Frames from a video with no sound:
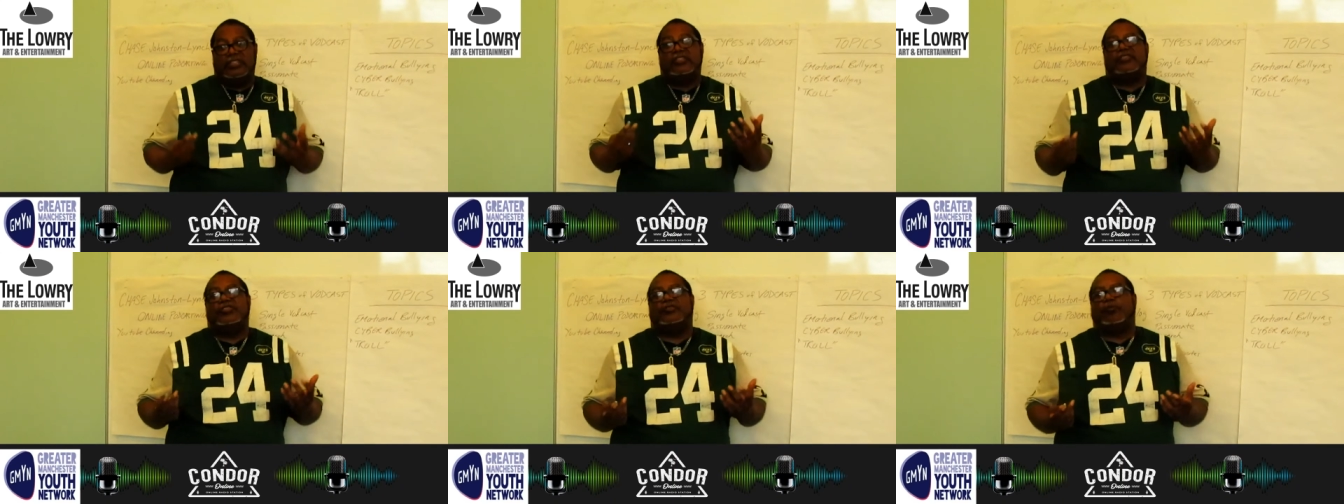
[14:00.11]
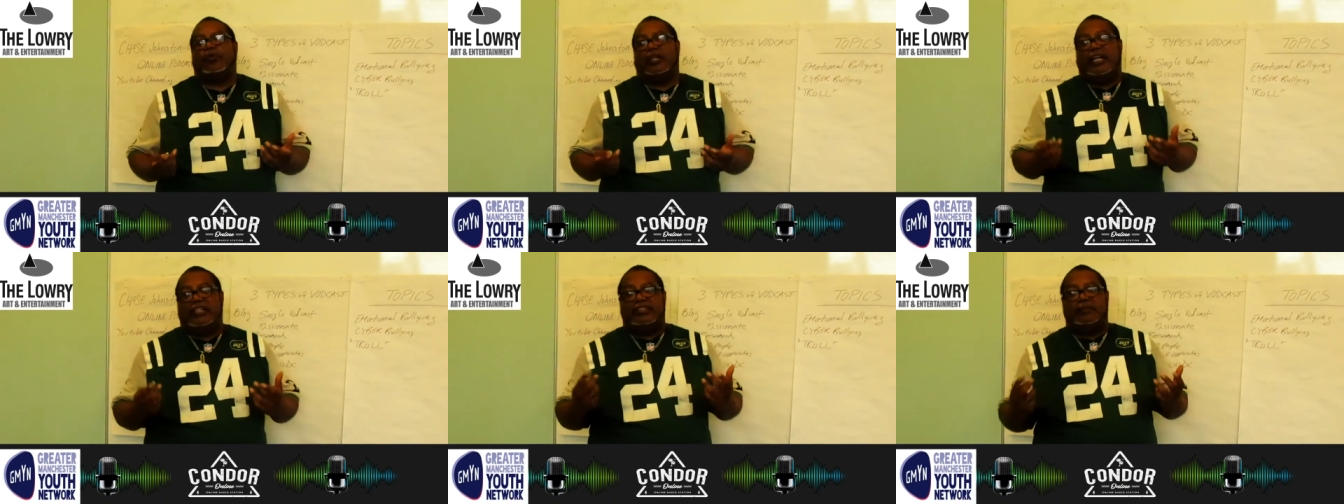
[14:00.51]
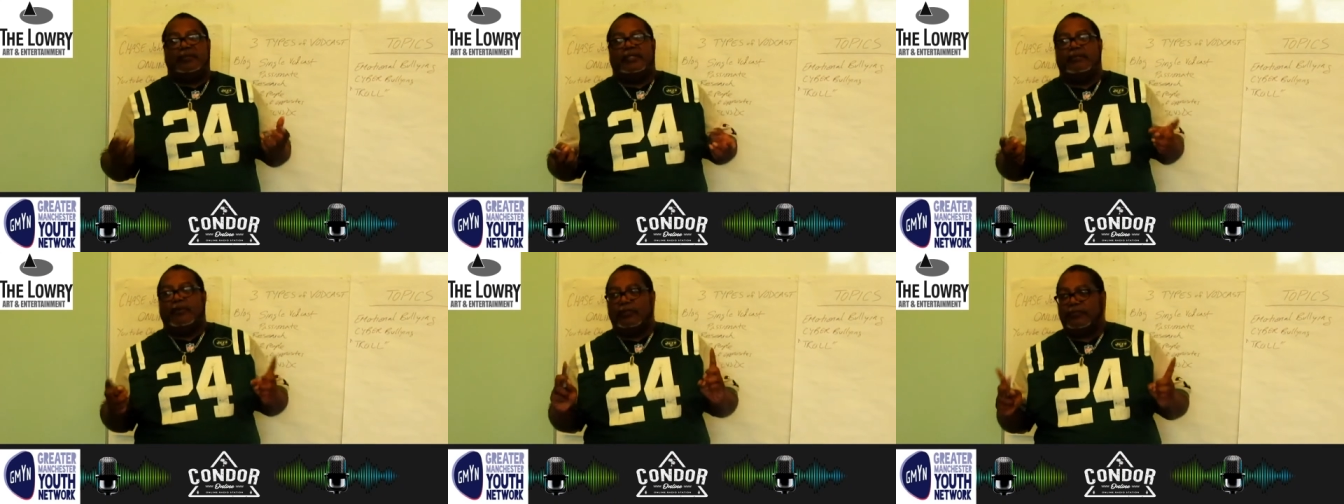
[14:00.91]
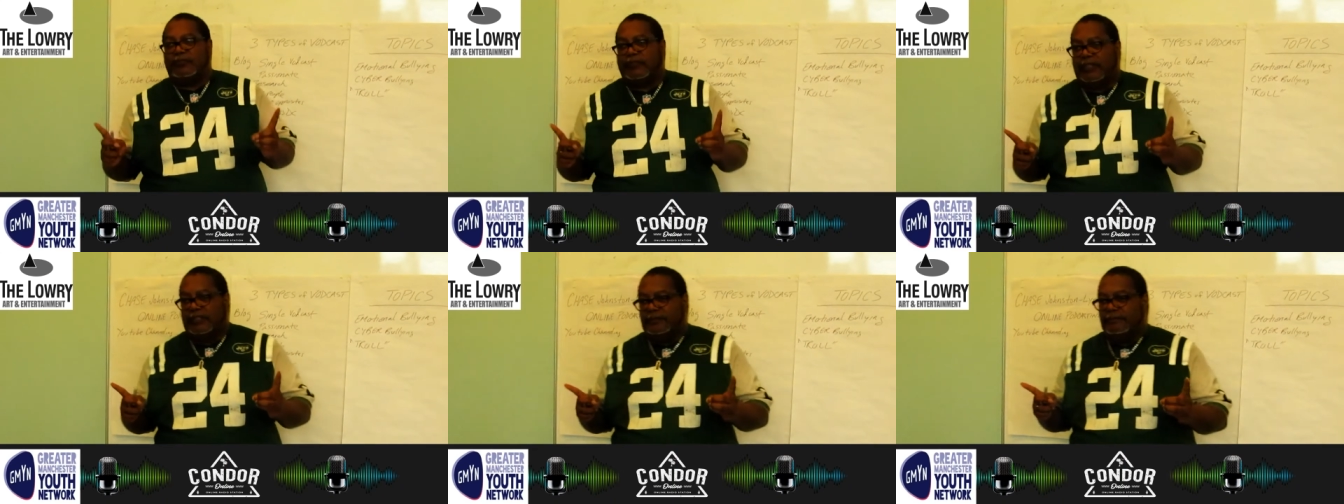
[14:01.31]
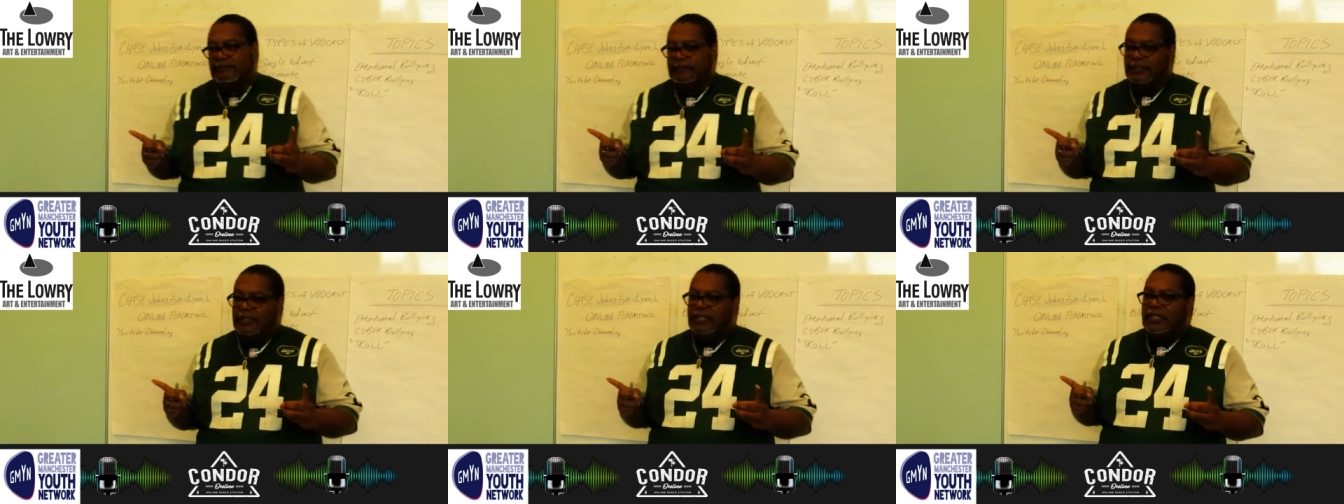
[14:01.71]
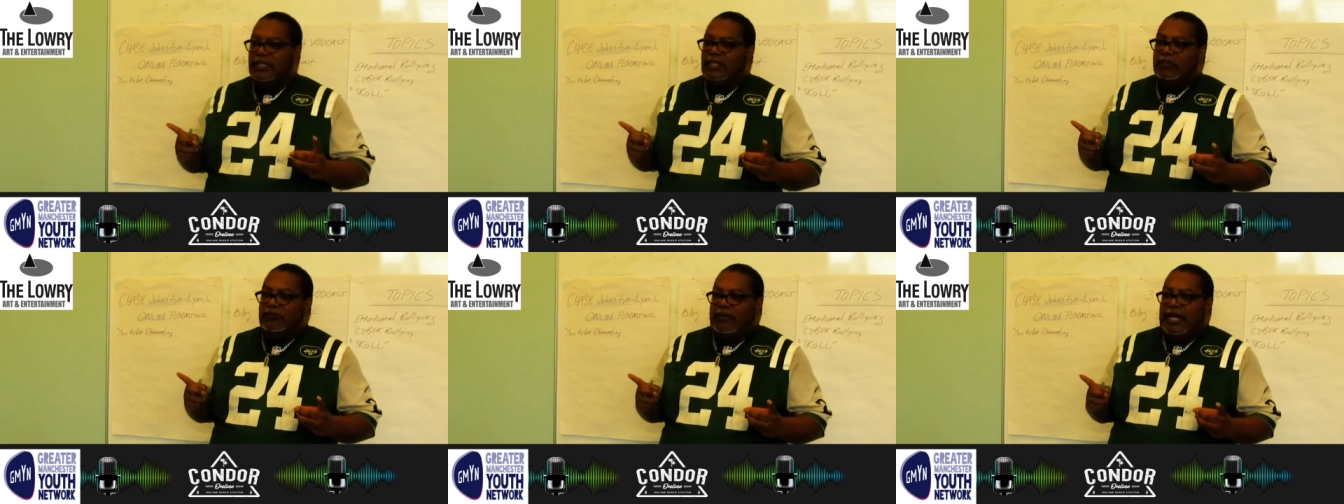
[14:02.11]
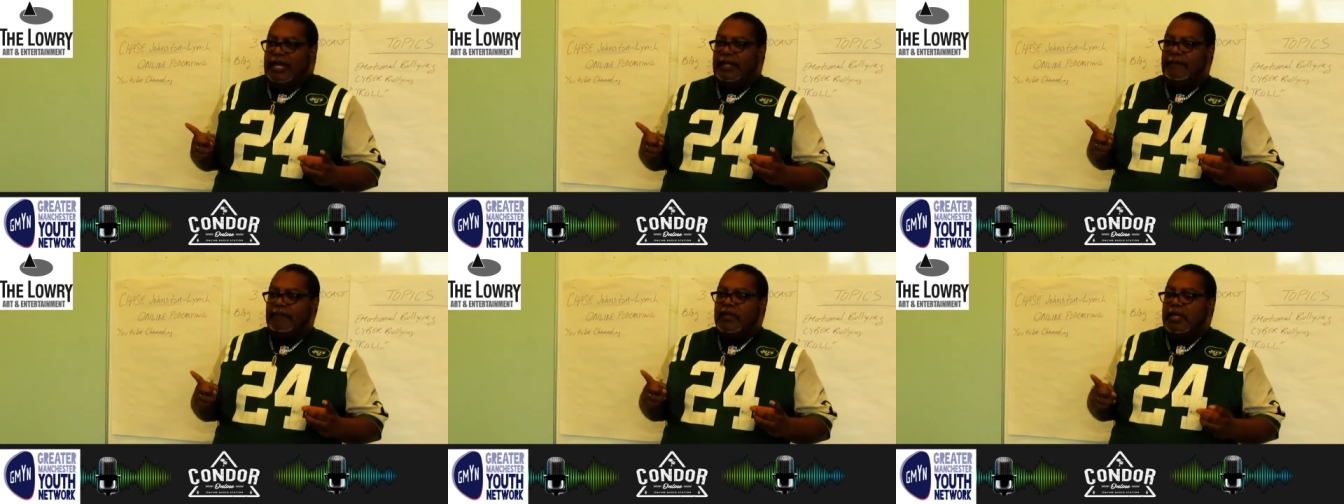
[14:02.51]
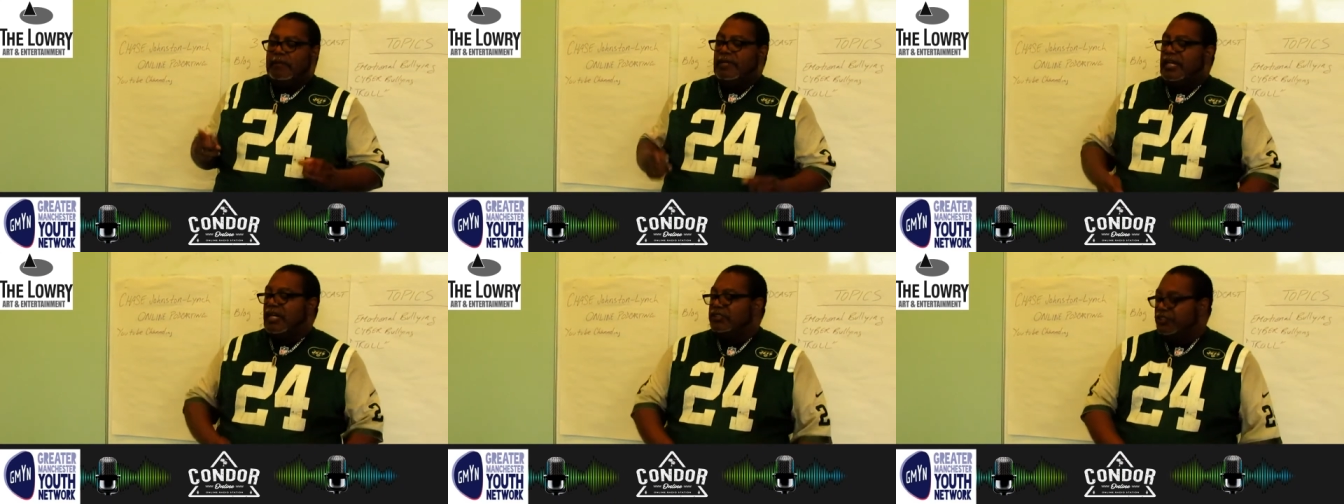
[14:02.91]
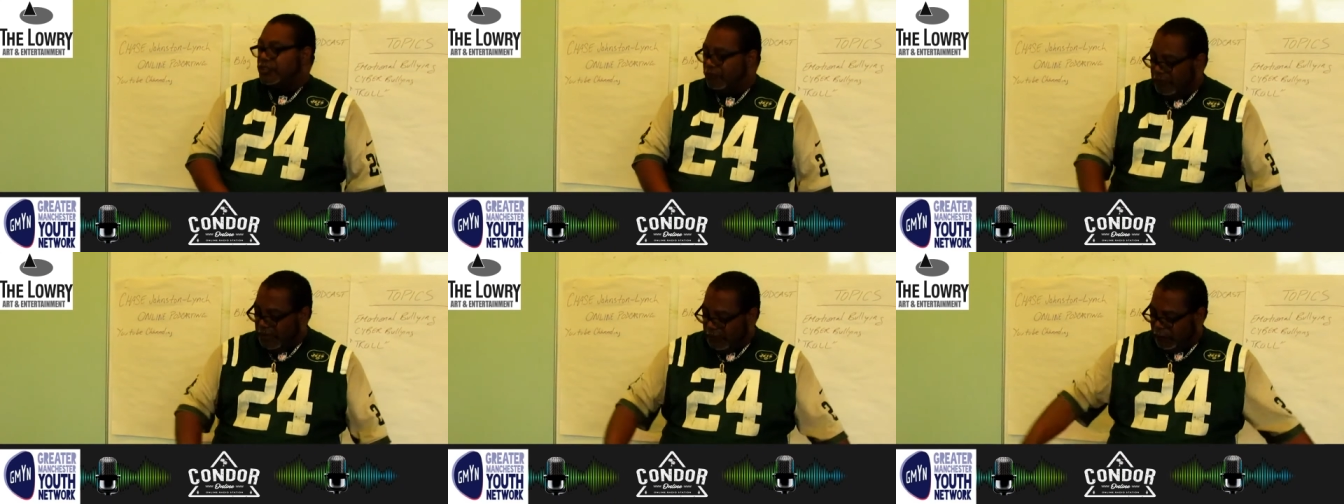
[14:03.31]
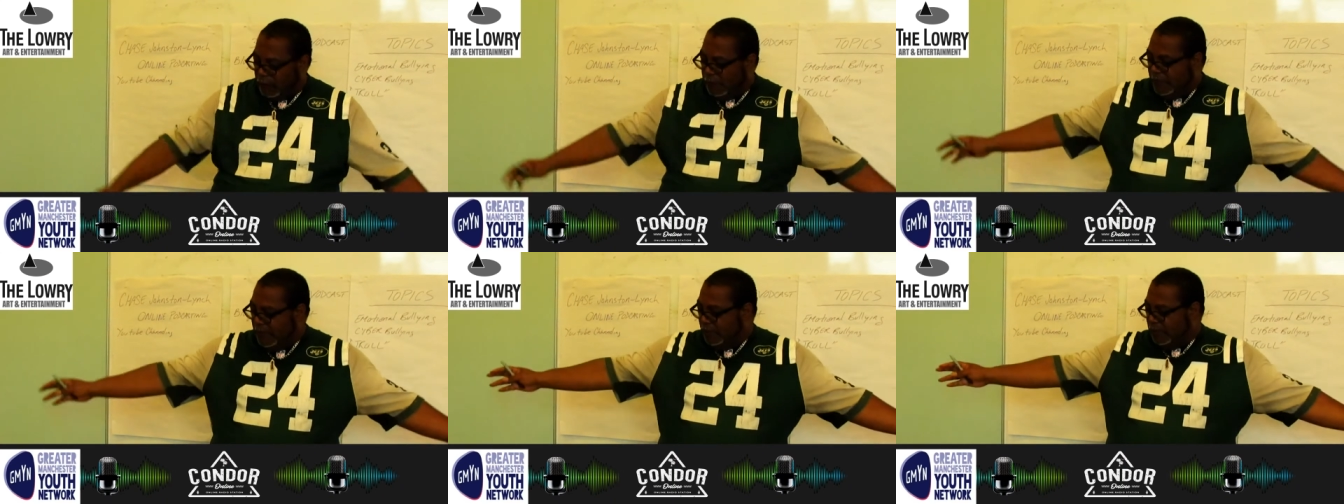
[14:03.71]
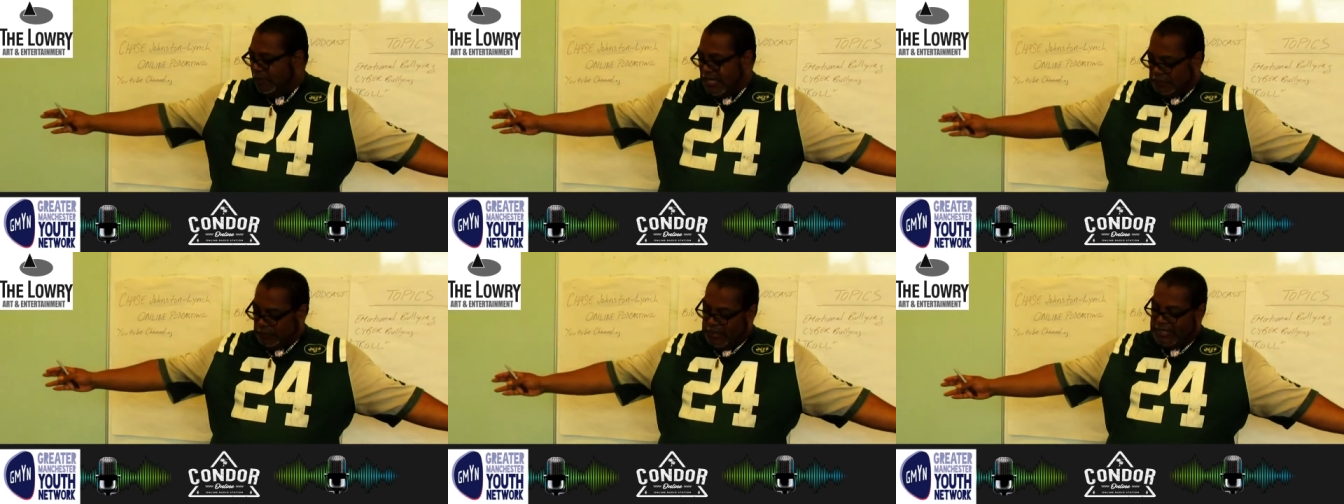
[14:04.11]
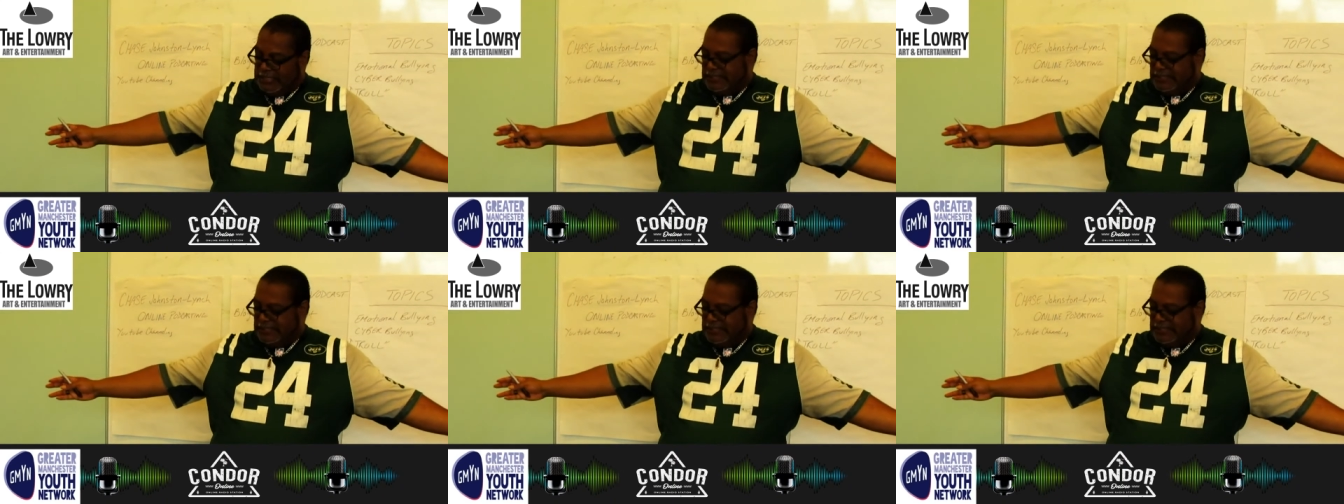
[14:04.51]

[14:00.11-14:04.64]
This is the one that should be the most fun, right? Because it's three or four people, and that's why